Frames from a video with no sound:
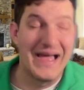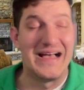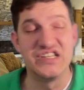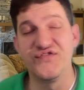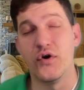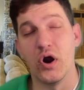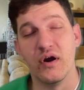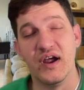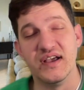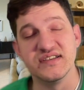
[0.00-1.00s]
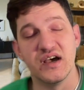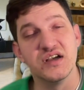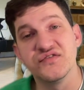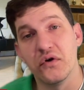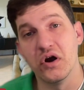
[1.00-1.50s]
as far as
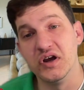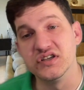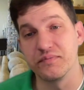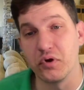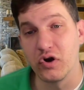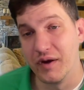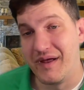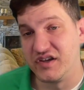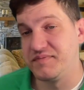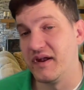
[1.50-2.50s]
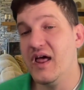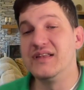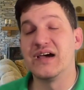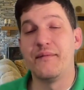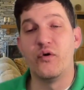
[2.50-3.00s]
the program. Now, he spent
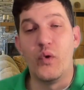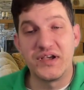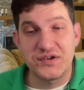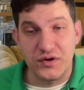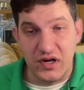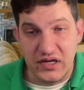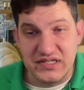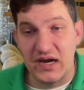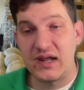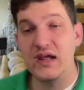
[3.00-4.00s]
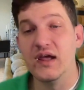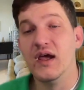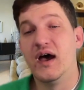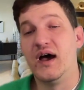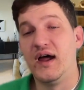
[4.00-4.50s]
time at Western Kentucky
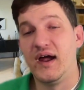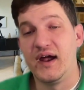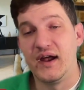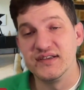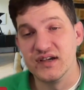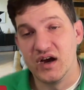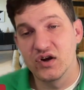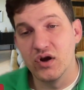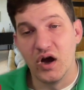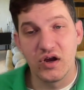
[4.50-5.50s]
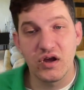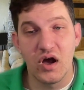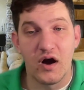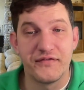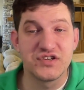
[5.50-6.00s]
as a
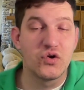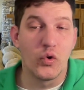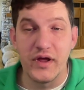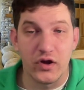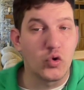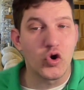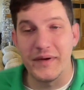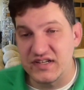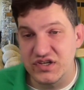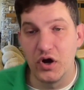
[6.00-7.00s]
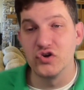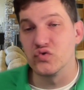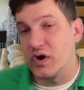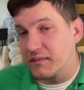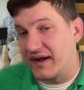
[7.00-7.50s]
offensive coordinator, quarterbacks coach,
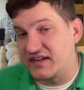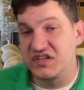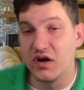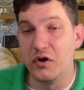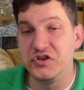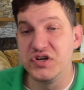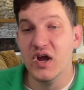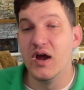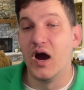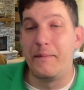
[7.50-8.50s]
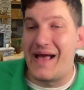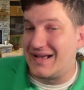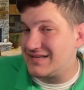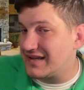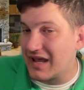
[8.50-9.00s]
running backs coach,
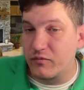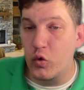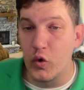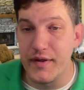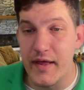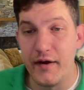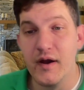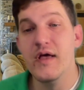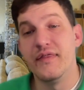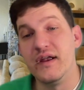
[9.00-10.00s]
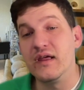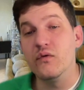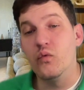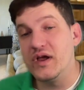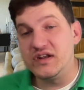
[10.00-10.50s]
passing game coordinator. Then he
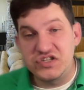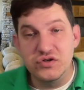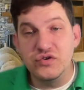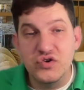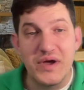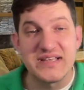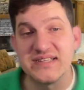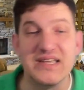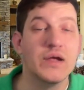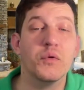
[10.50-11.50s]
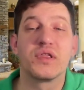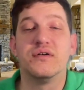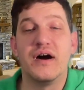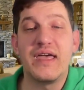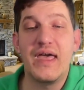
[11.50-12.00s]
went to USC with
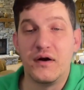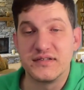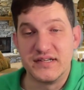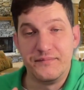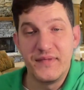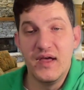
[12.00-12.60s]
Clay Helton